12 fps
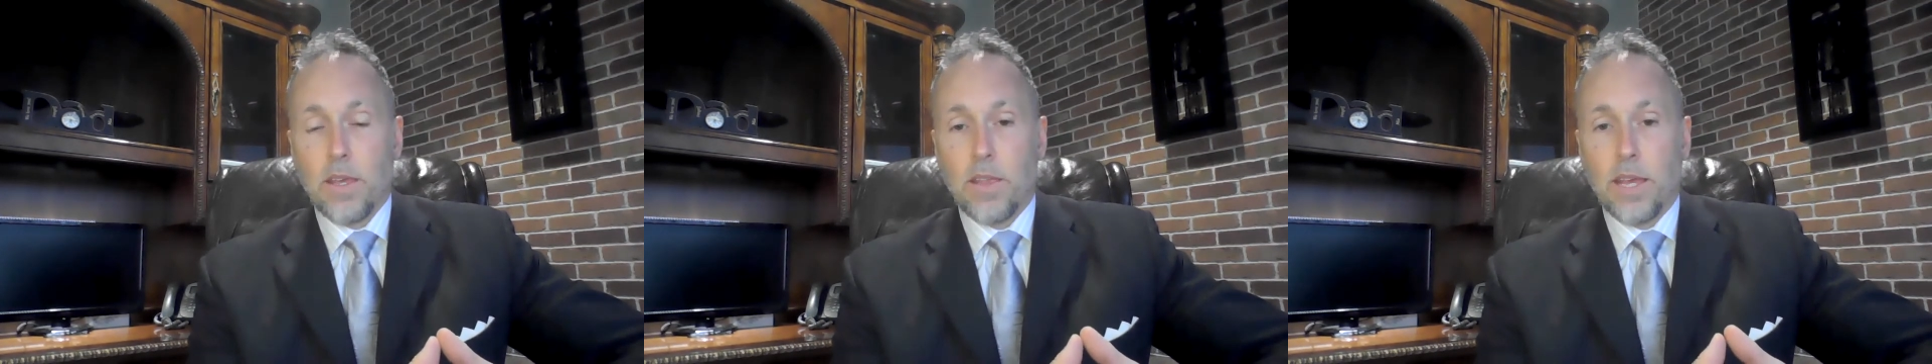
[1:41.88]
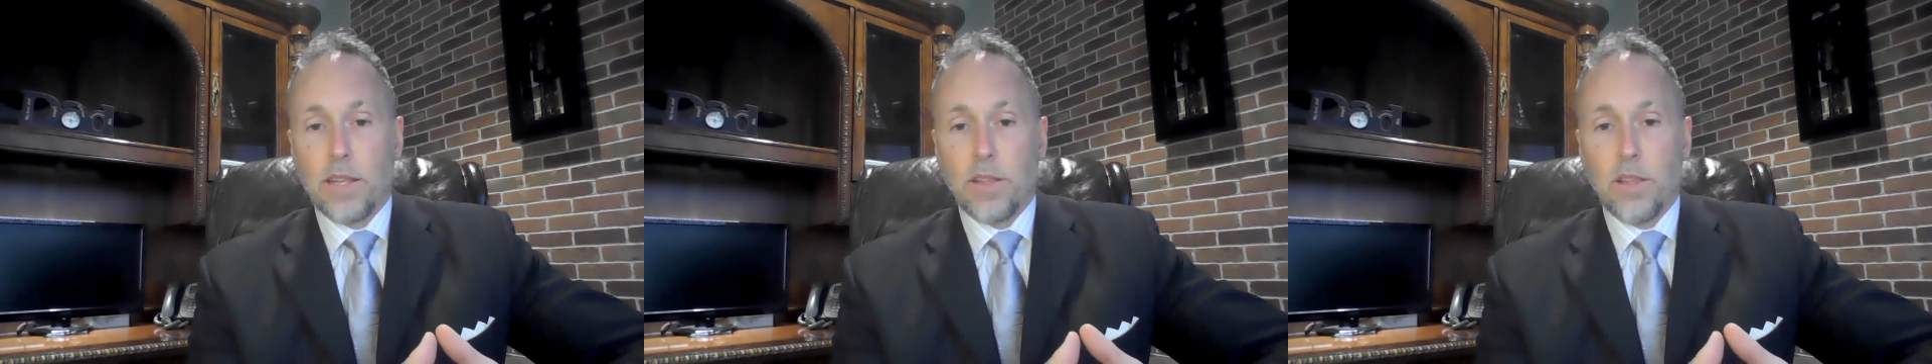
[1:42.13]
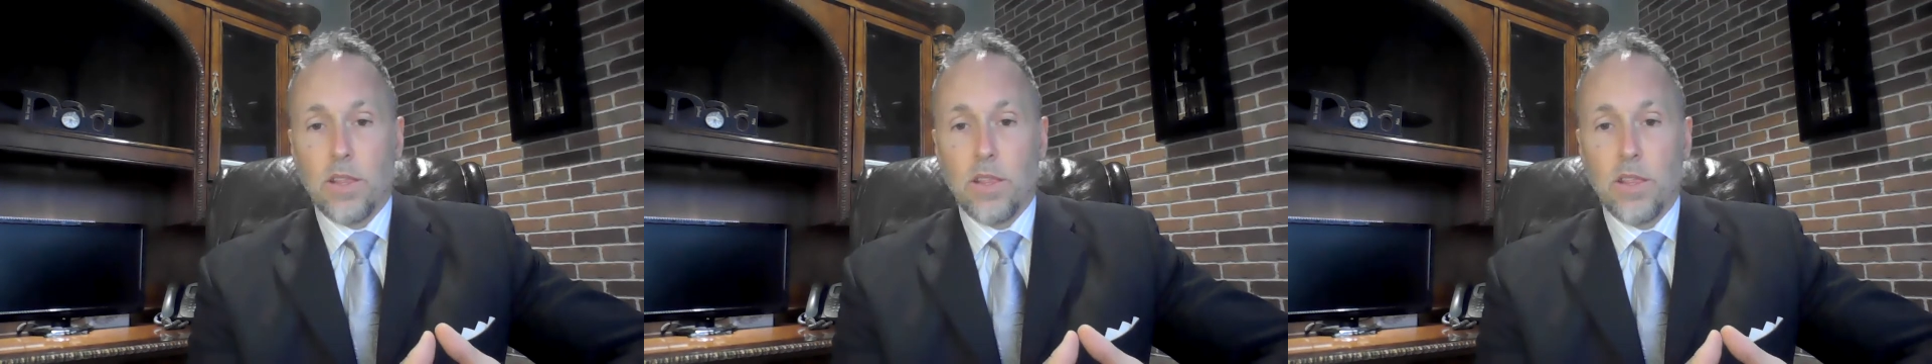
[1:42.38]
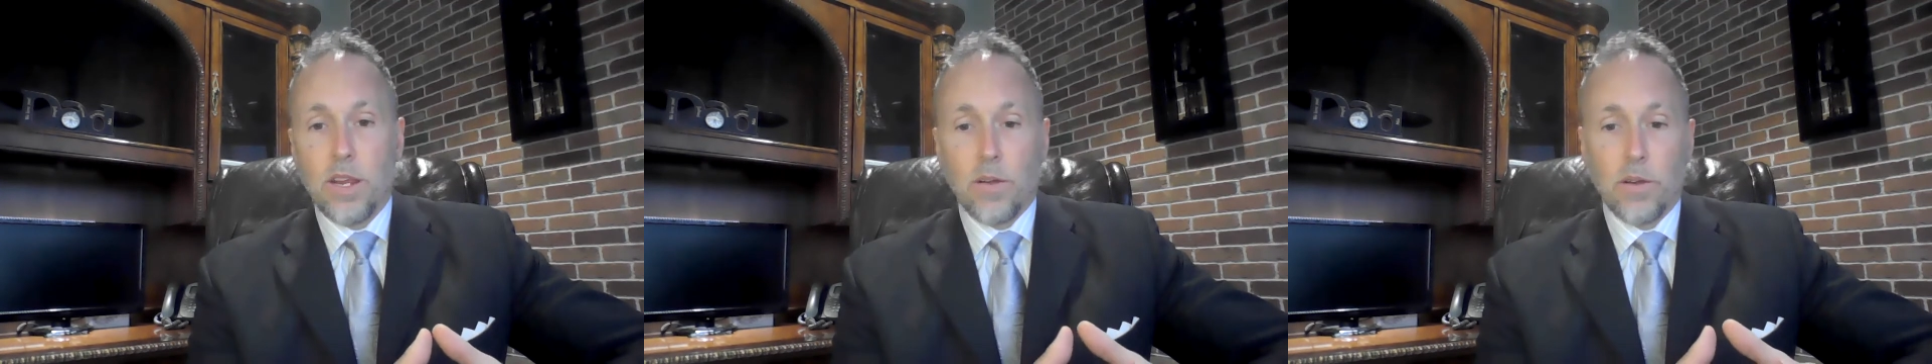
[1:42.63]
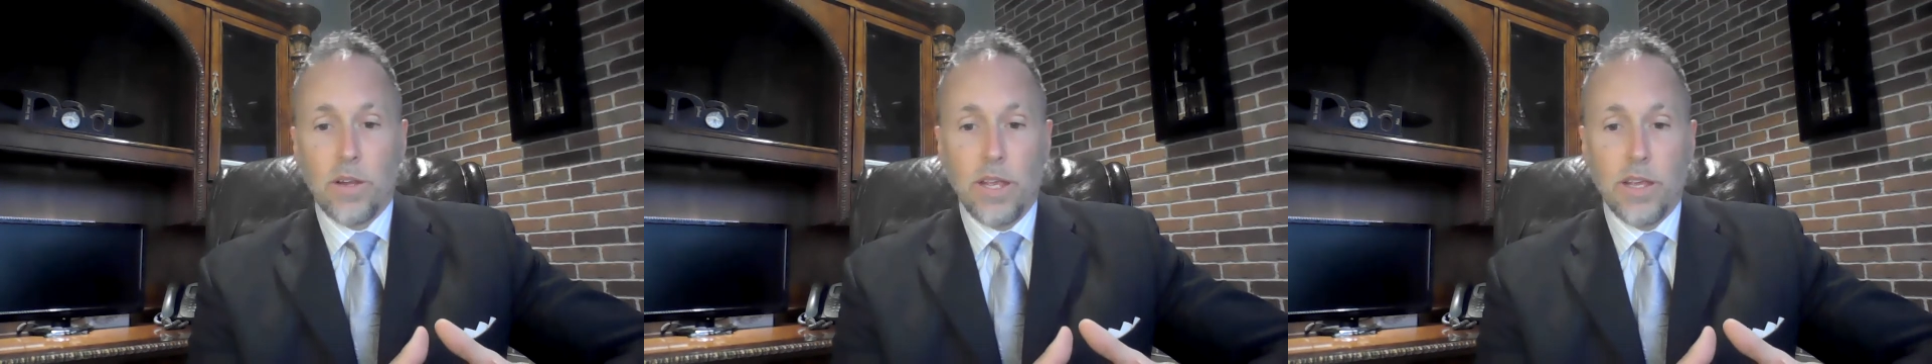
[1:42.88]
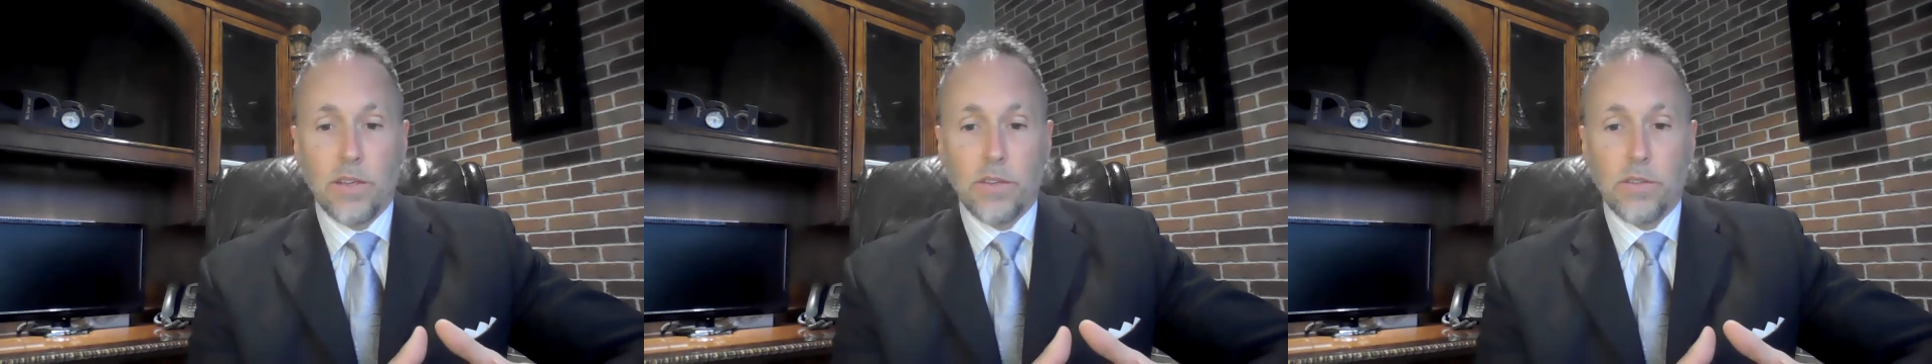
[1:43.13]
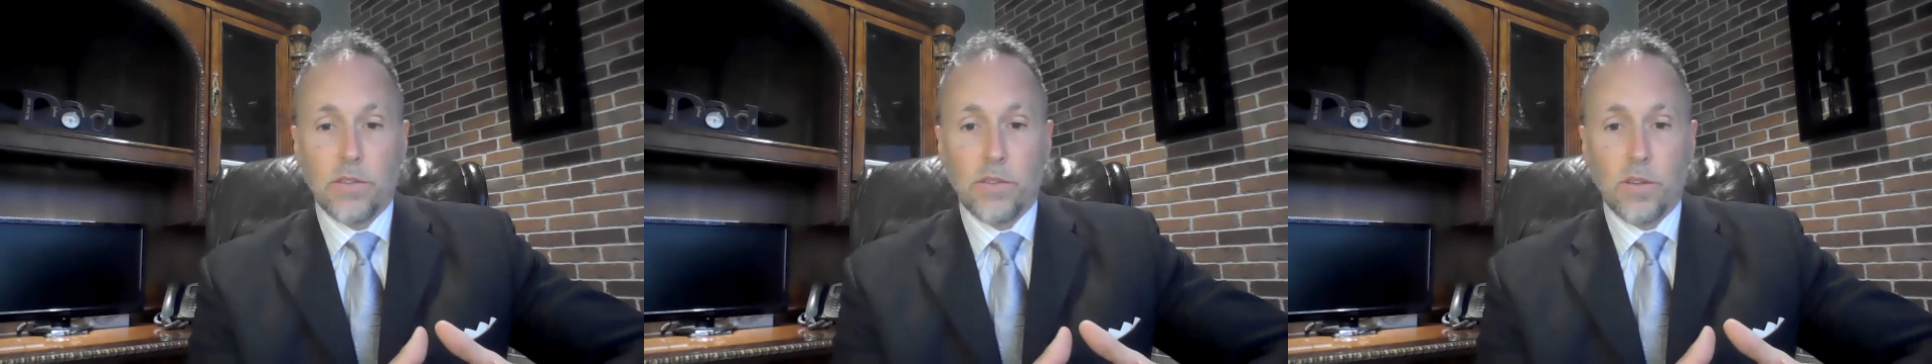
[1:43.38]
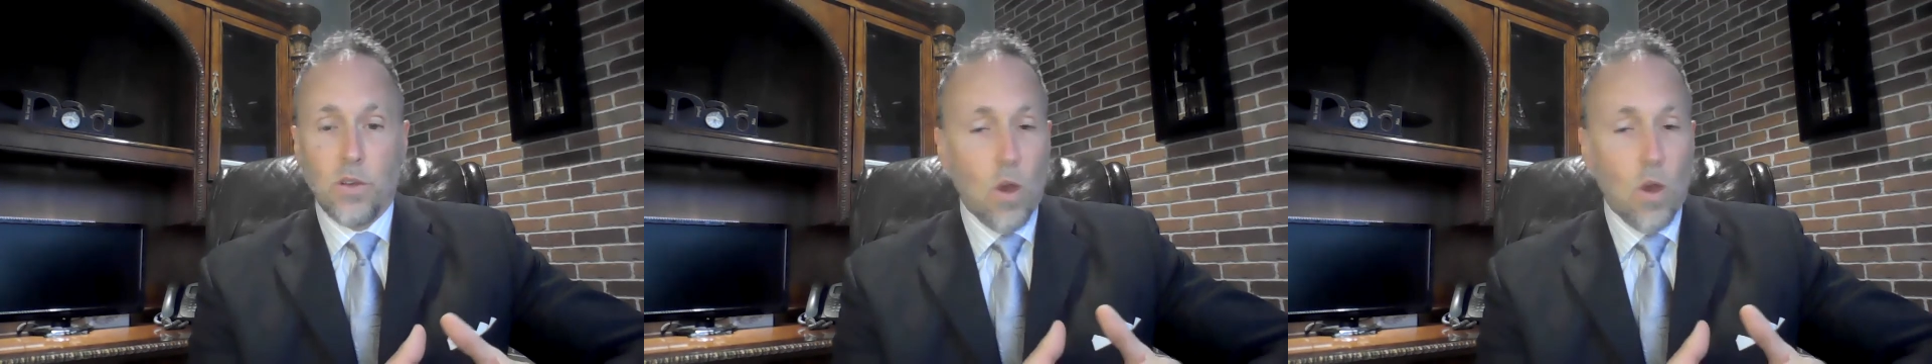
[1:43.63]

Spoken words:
that there is